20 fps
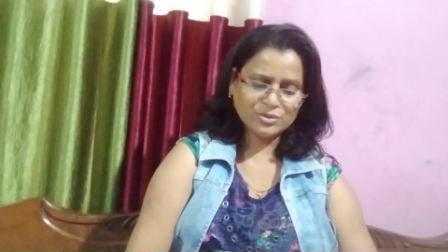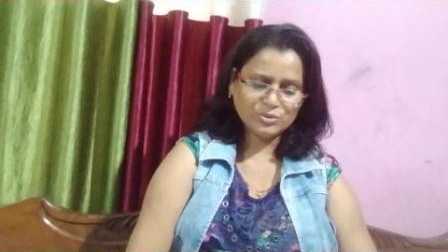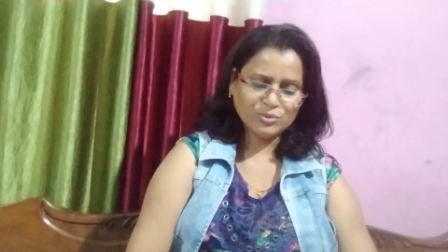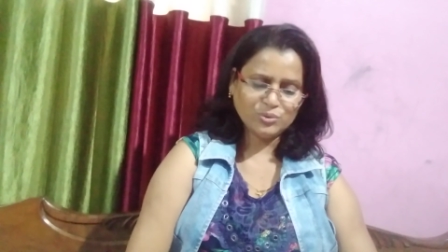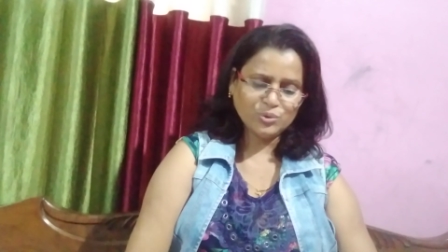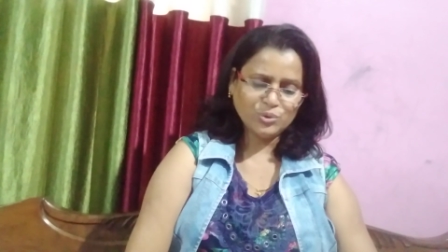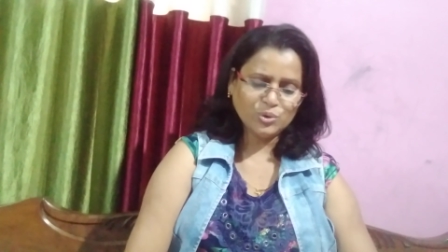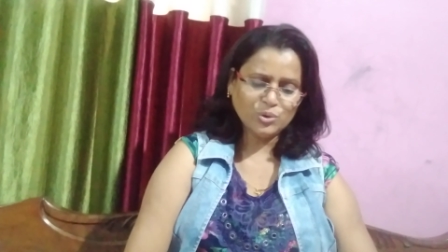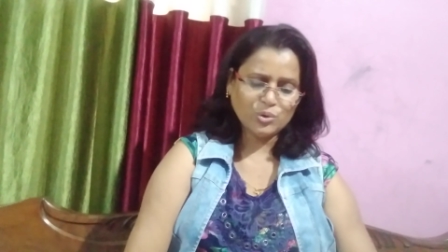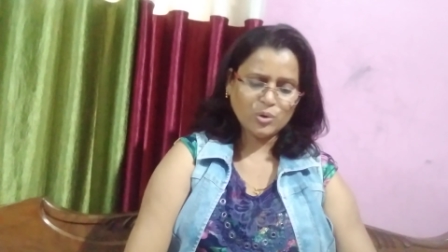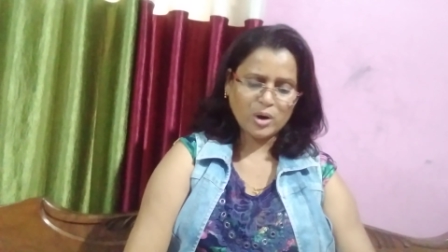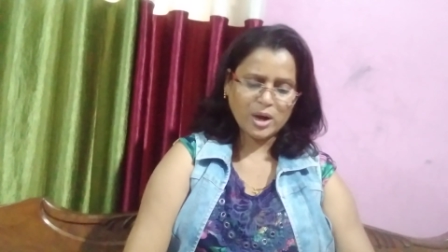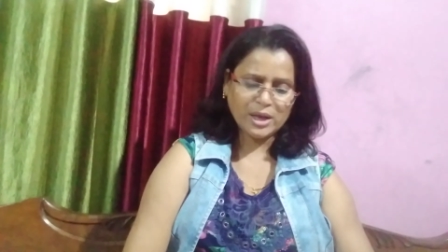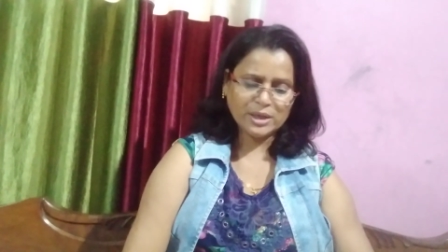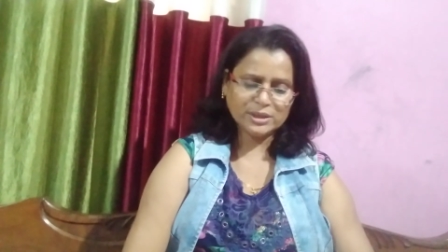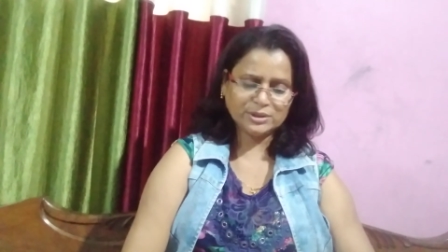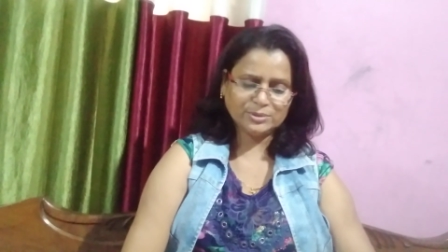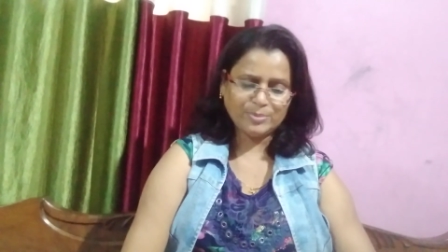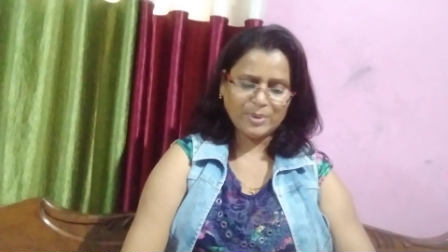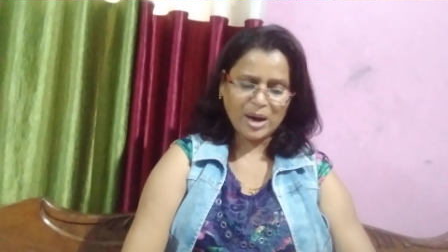who
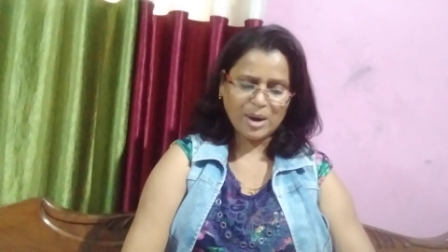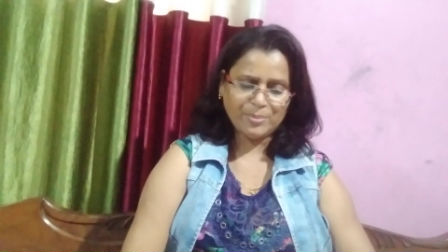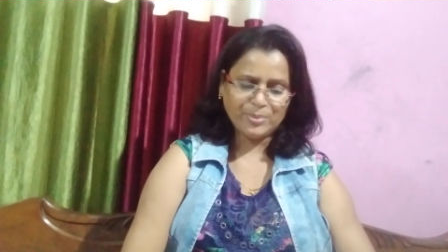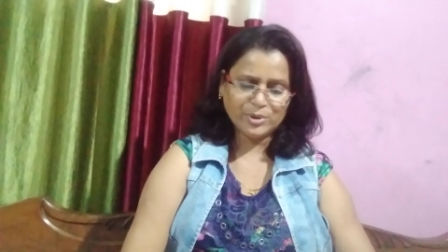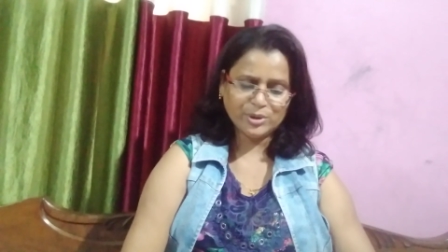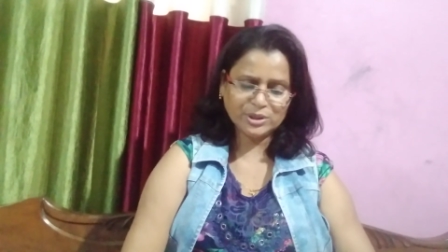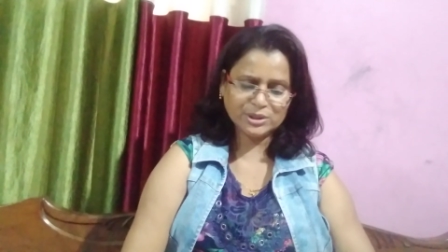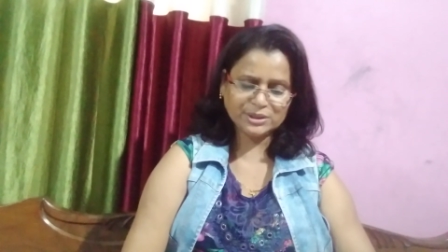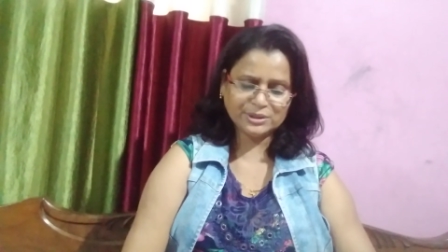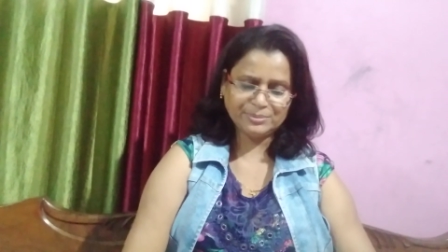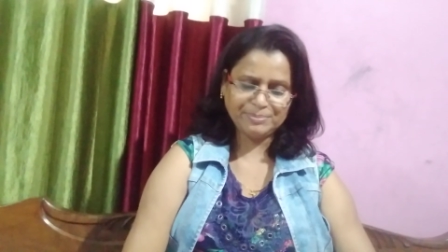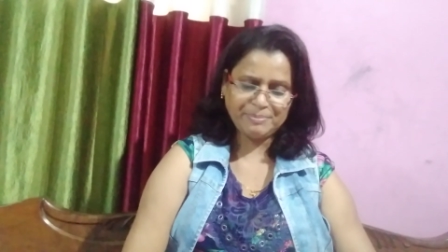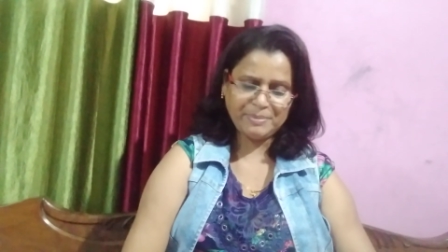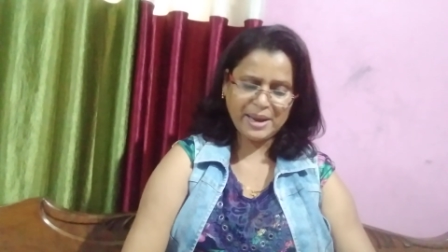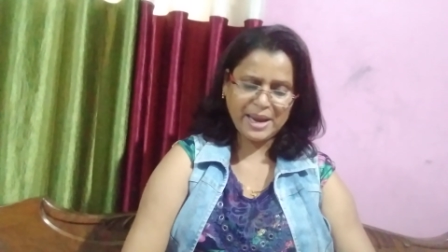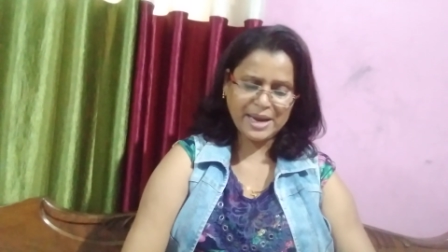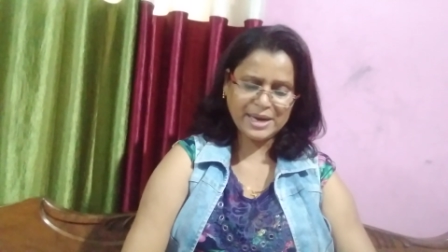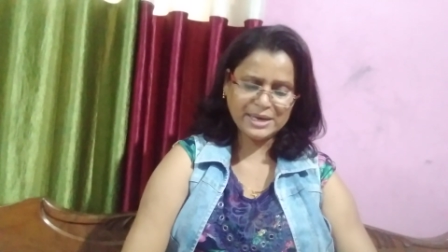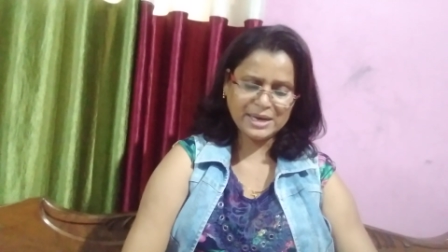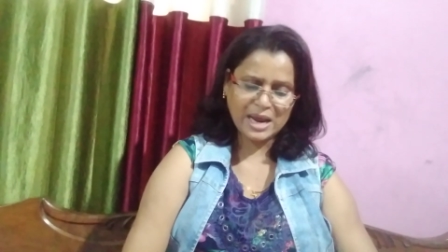was Babur's
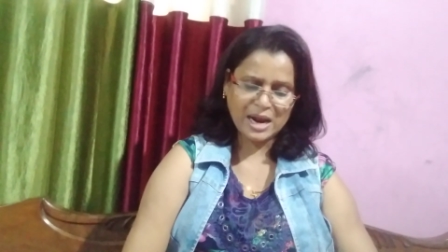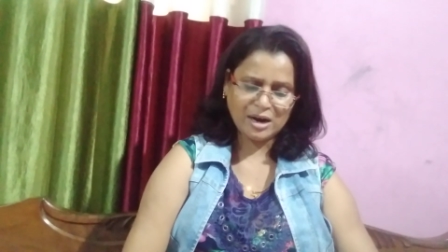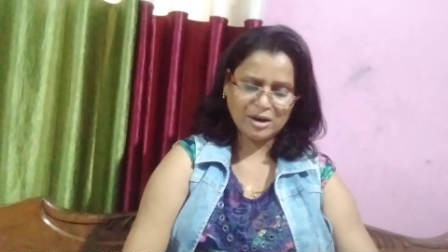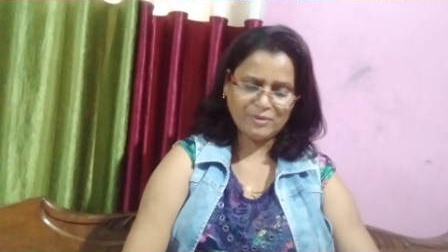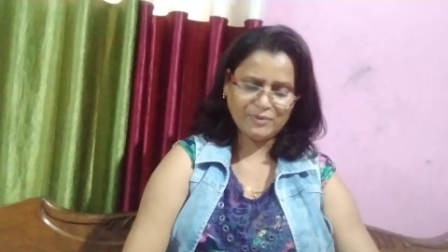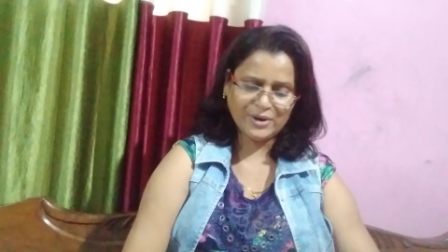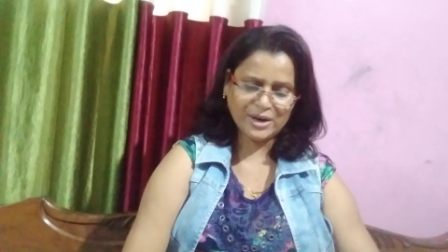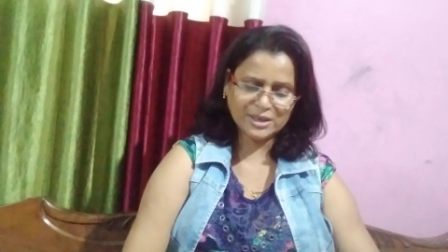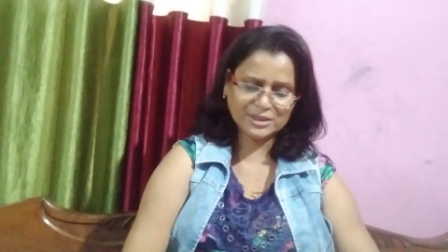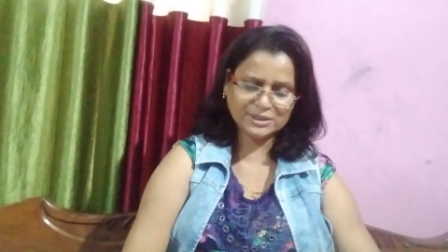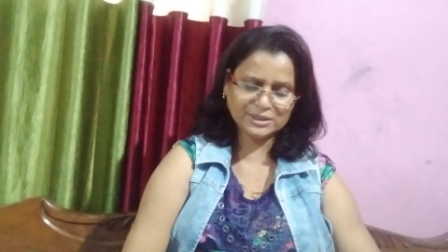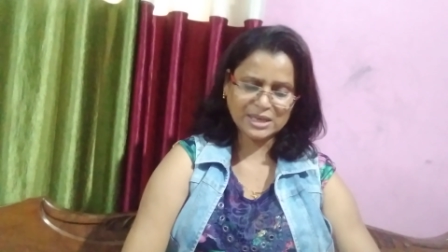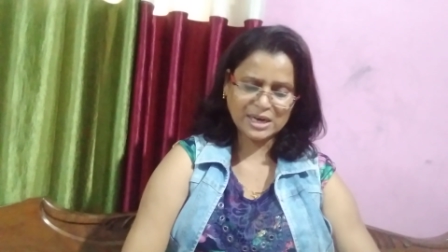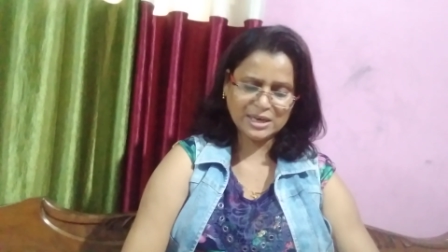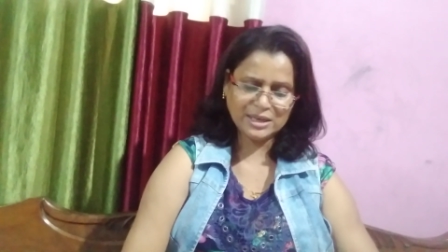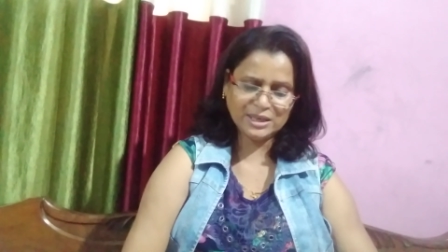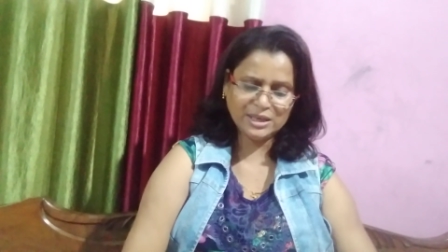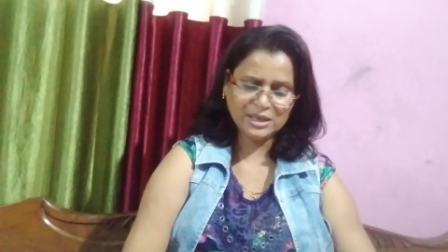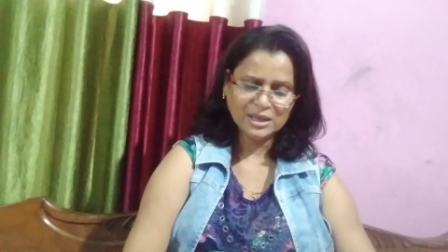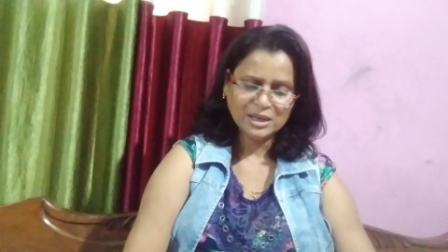main
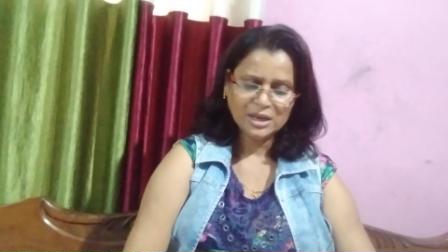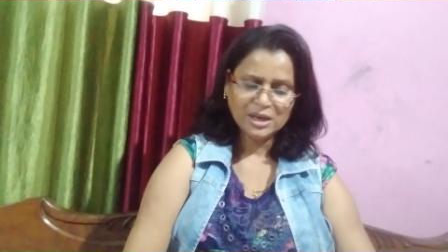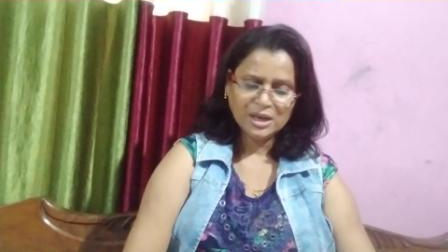adversary